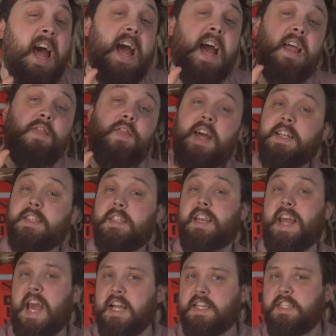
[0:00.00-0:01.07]
and that's an
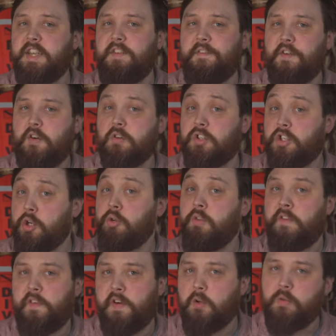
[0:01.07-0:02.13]
anti-fog
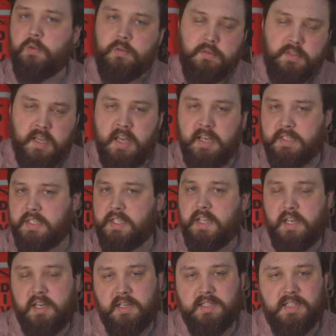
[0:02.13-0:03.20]
two-fold
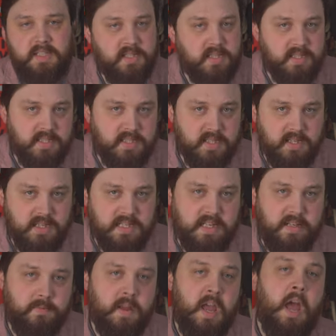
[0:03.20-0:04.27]
skirt
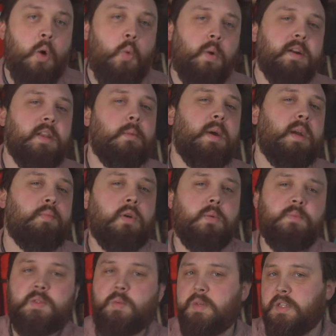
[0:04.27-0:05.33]
design. One of the main
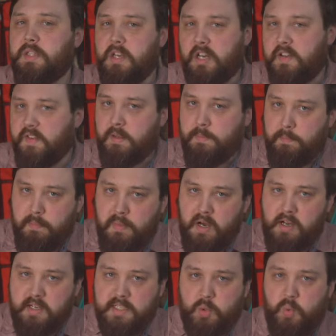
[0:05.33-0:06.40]
problems with diving
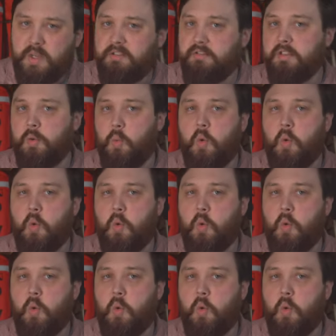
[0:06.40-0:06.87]
masks when you're in the